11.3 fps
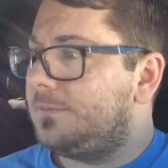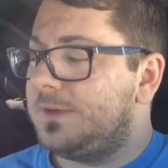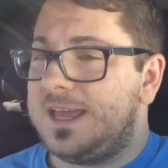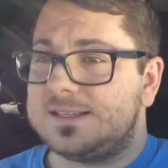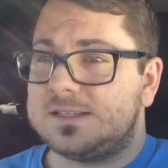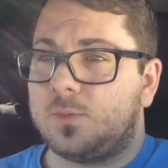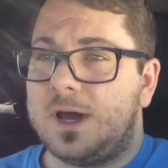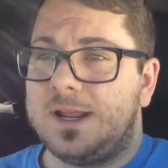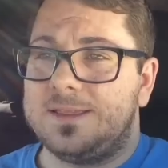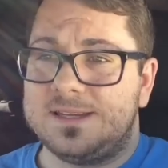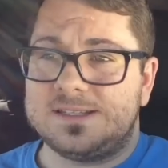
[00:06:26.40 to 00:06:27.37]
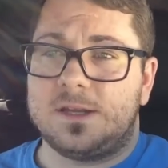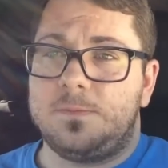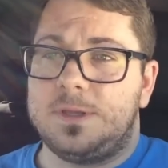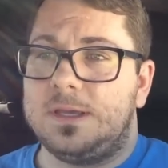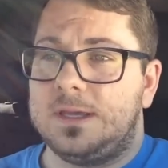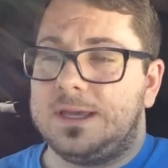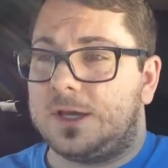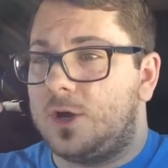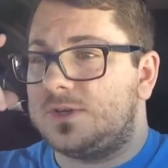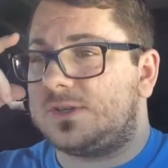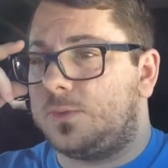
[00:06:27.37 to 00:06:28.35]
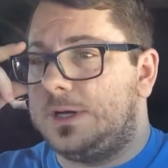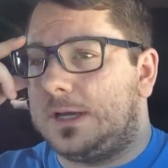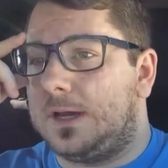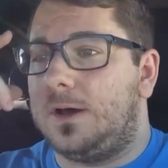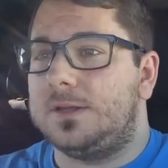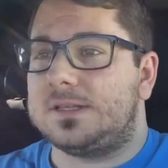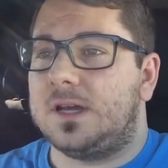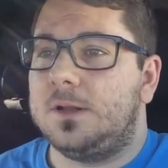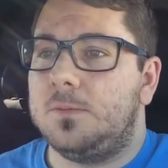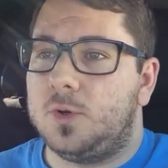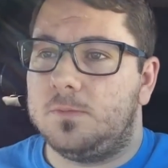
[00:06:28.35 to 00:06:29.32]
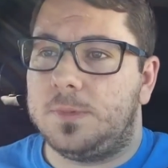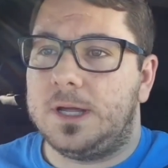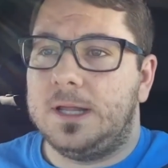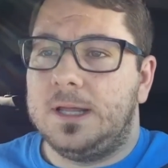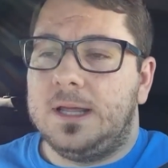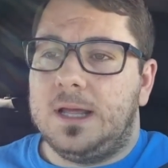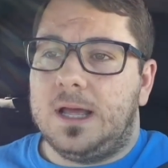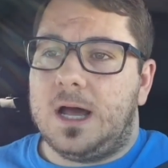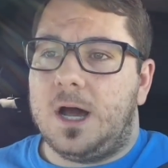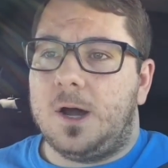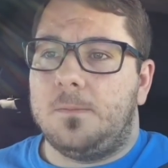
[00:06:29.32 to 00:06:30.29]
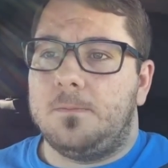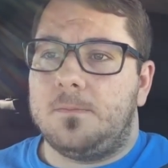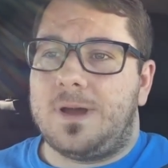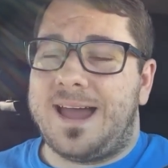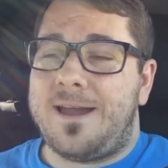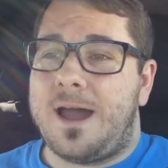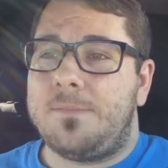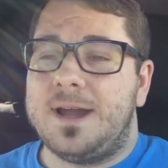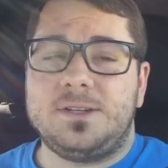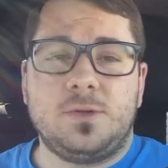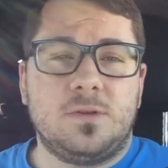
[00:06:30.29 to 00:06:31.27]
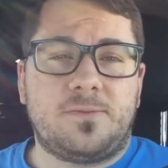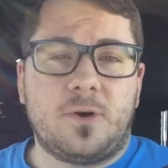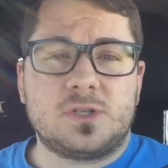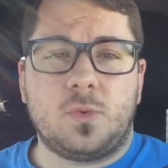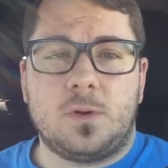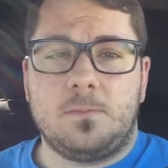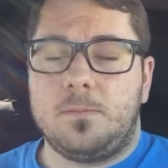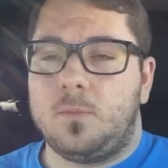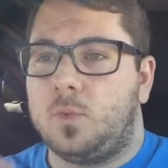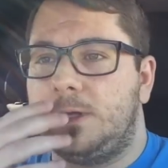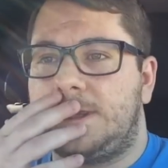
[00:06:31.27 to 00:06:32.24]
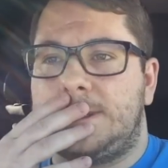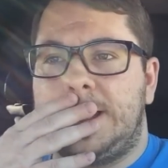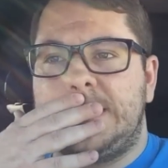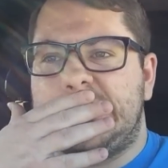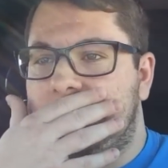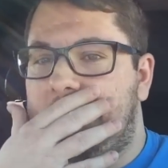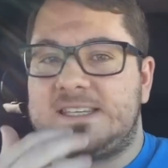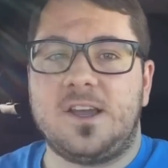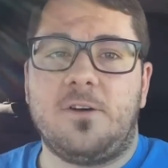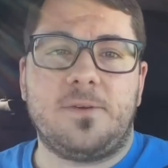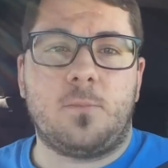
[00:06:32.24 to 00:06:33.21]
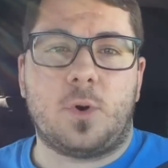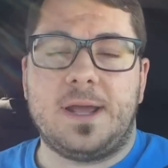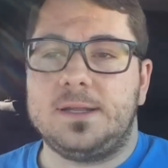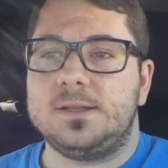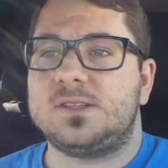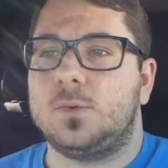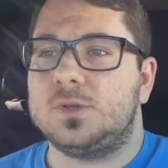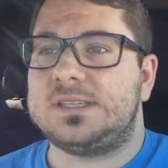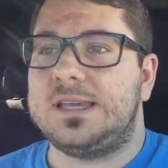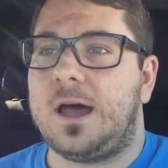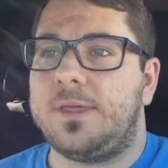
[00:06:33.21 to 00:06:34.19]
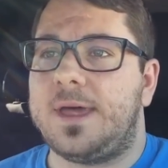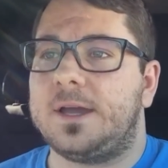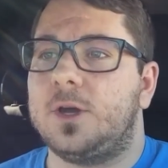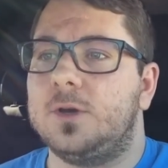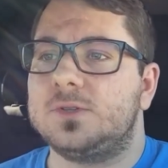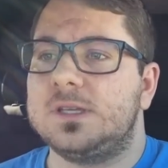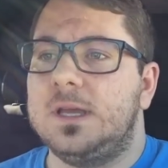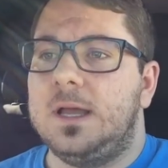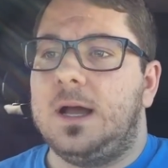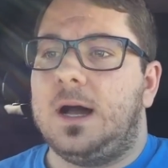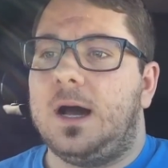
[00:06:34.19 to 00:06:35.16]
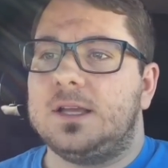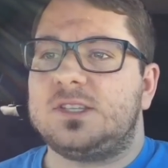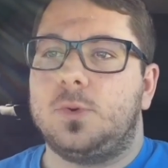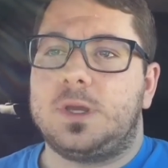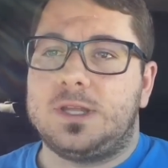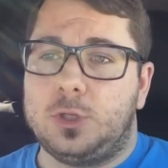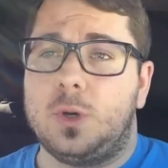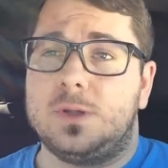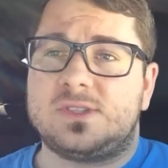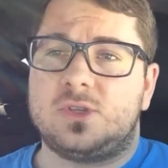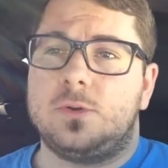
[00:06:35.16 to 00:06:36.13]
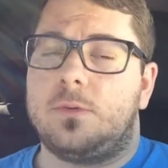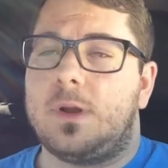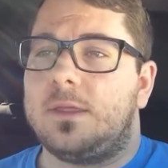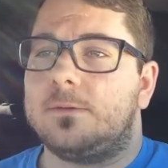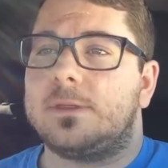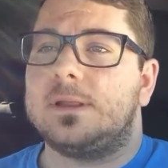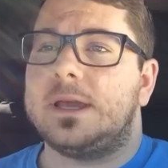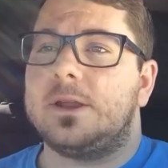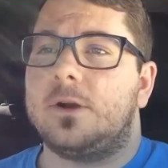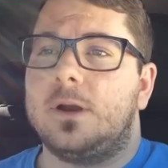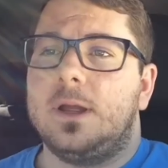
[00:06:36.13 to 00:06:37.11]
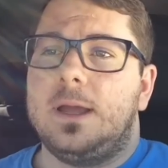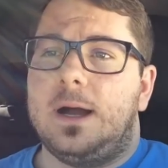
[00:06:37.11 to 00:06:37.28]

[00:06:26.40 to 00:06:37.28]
He has his wedding, then he's going to be in Costa Rica on his honeymoon, but I might do the first one with just myself and Brandon, so we'll see how that goes, so we can do it sooner rather than later.